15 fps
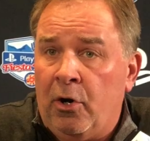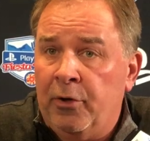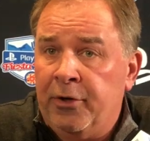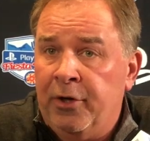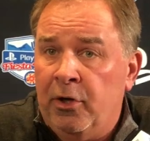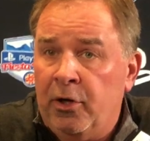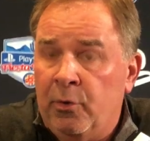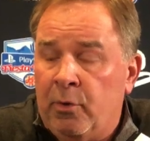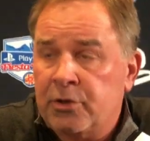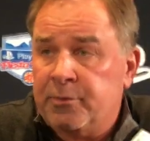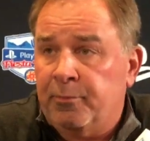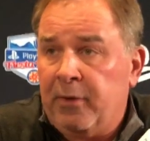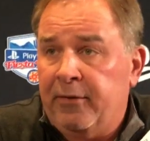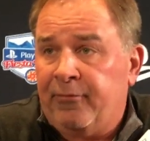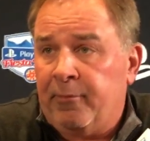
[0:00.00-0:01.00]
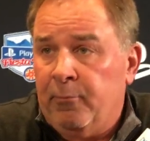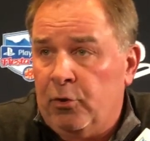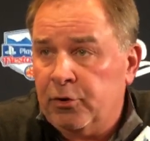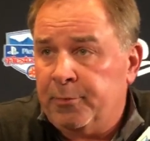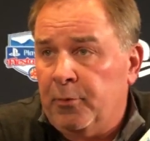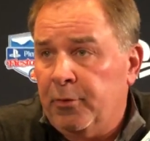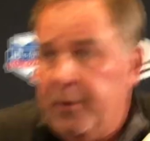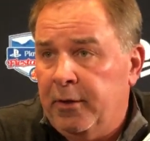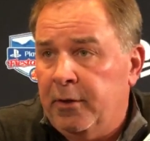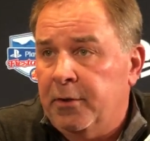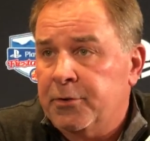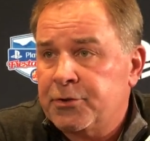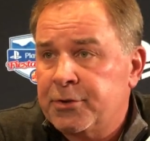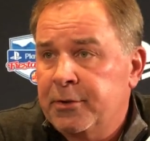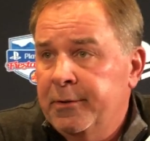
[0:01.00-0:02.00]
year, you watch them play for multiple
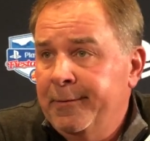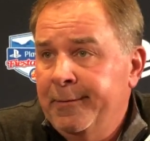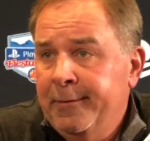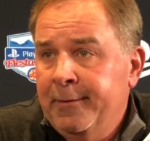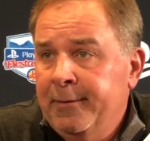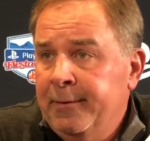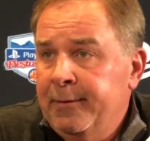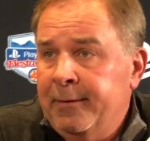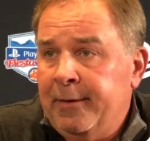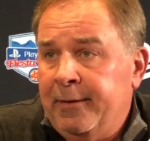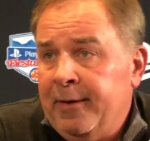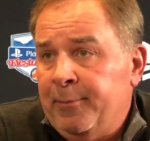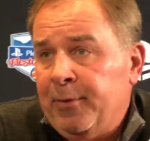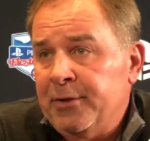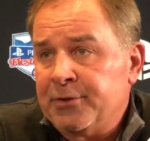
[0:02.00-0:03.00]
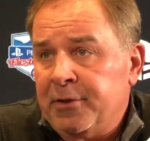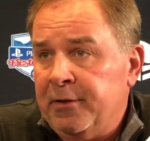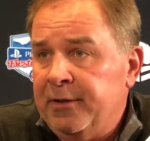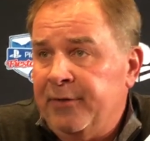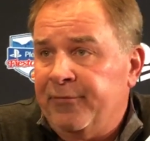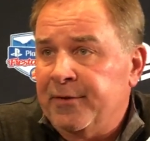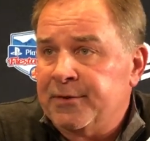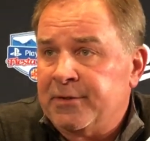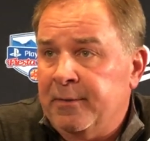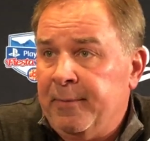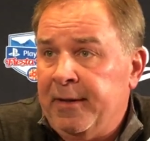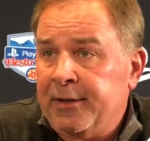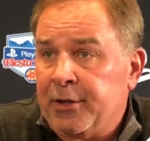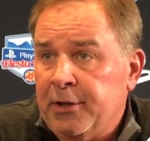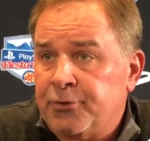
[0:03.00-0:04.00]
years, and they play as good a defense as
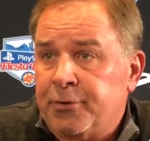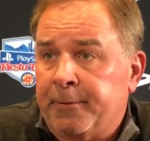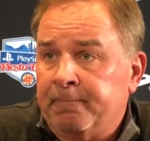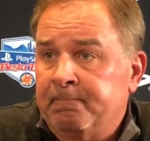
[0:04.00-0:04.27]
anybody in the country.